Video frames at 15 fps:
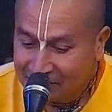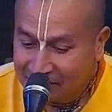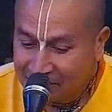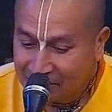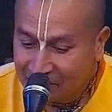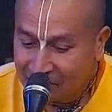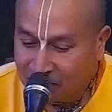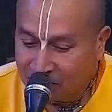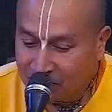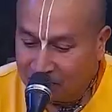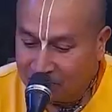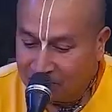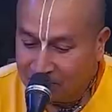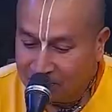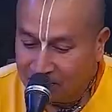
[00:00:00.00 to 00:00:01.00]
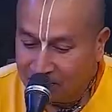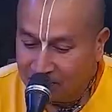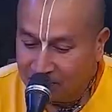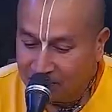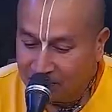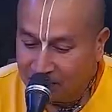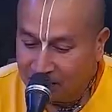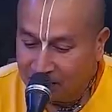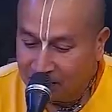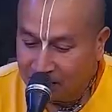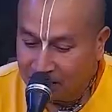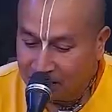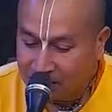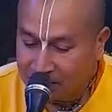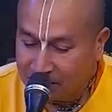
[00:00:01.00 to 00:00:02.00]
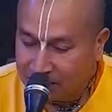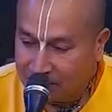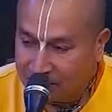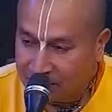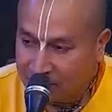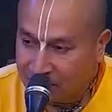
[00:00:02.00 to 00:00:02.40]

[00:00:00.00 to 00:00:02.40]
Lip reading: So, yes,